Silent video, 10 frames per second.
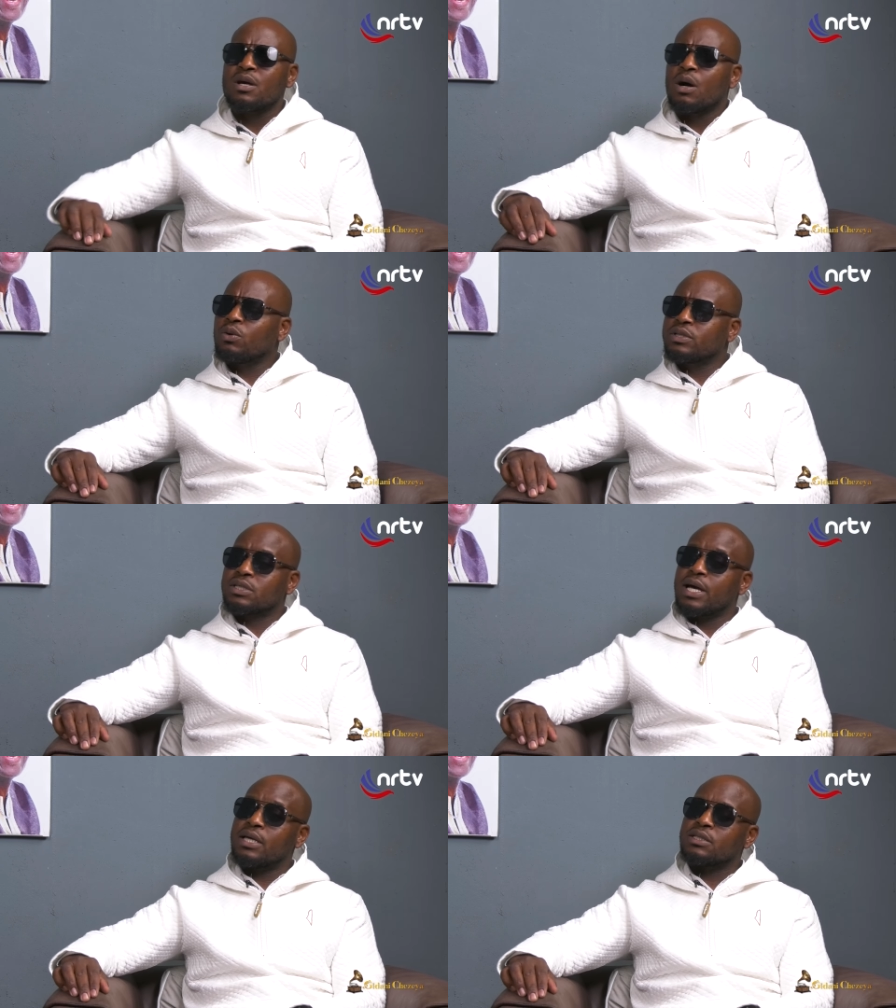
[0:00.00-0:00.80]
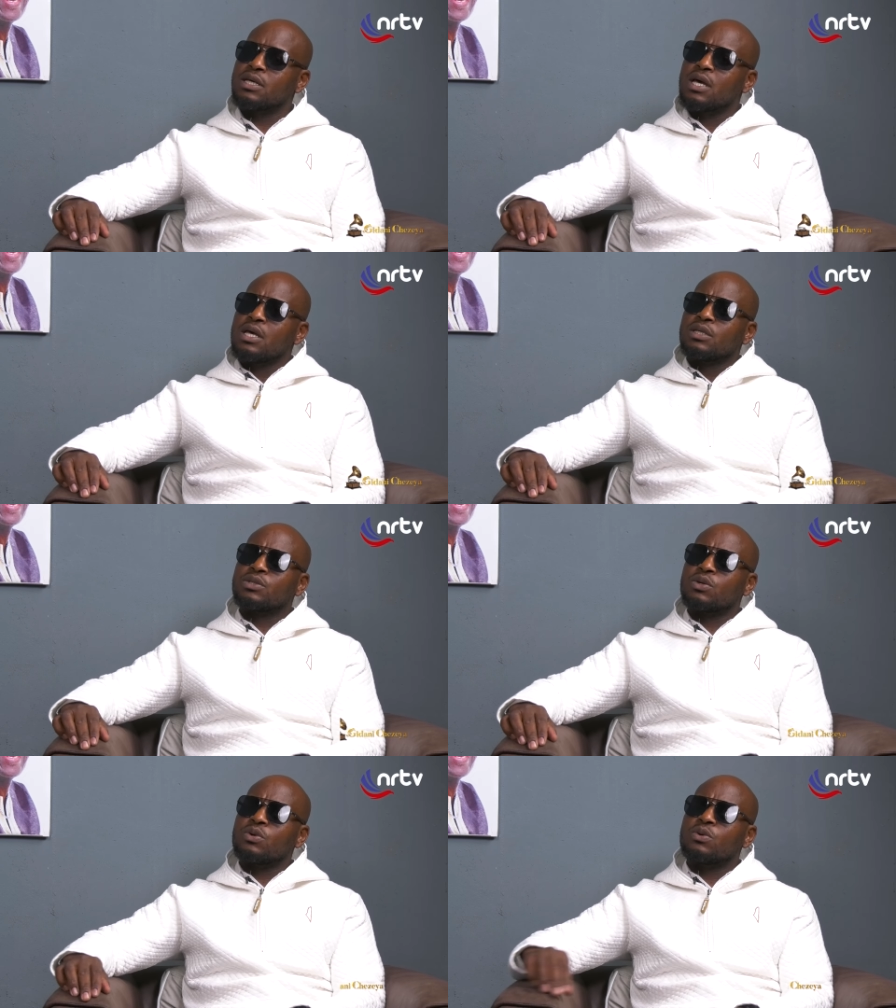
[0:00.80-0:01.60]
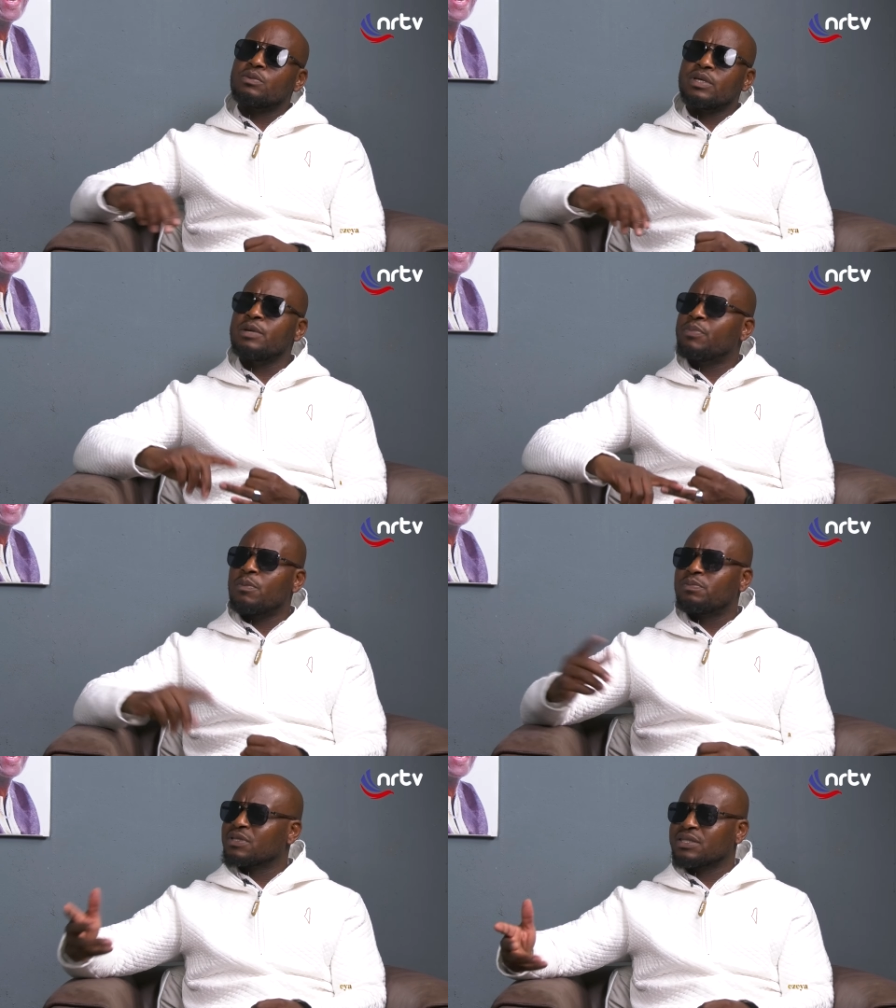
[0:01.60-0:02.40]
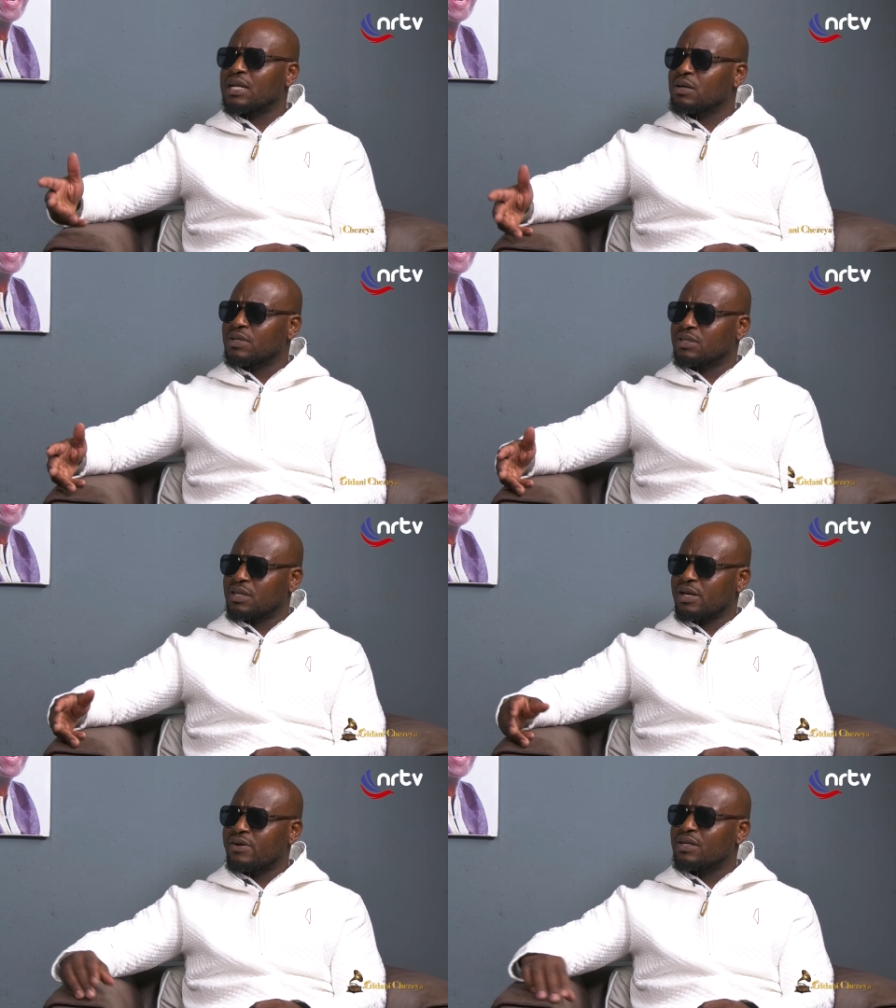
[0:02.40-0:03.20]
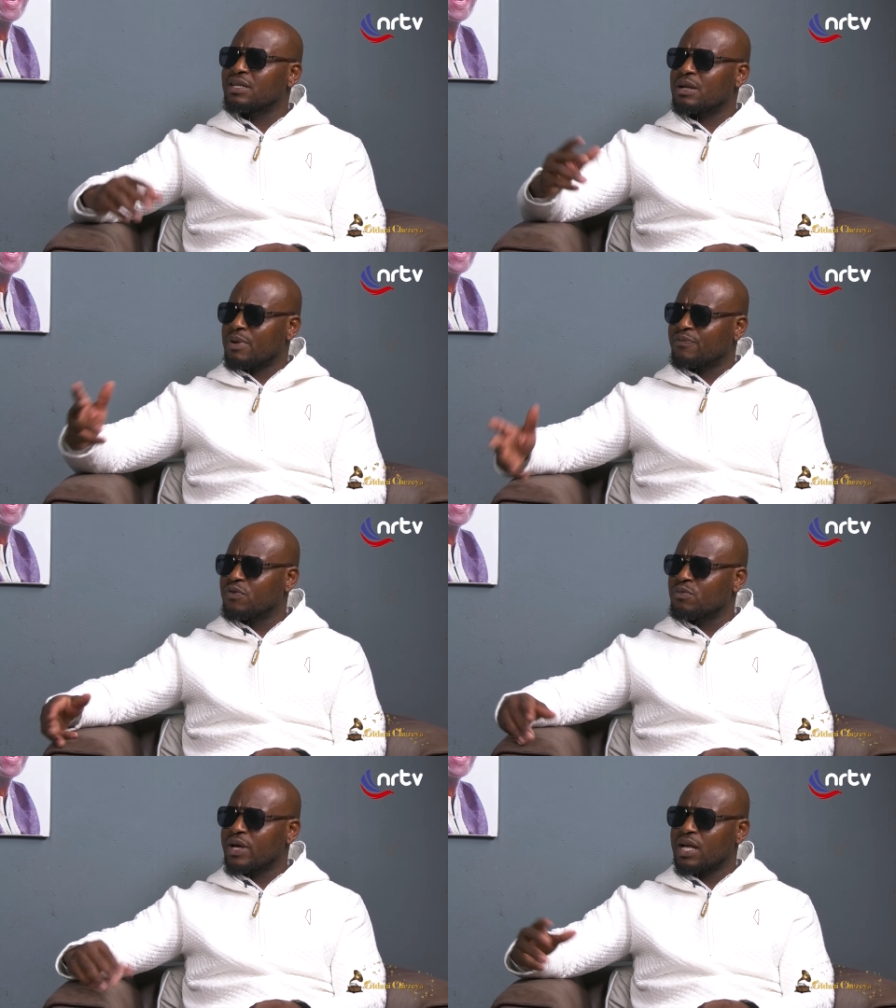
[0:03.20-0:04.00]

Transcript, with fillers: all these guys. So hip hop Stana was there. Yes. Leonard Mapfumo,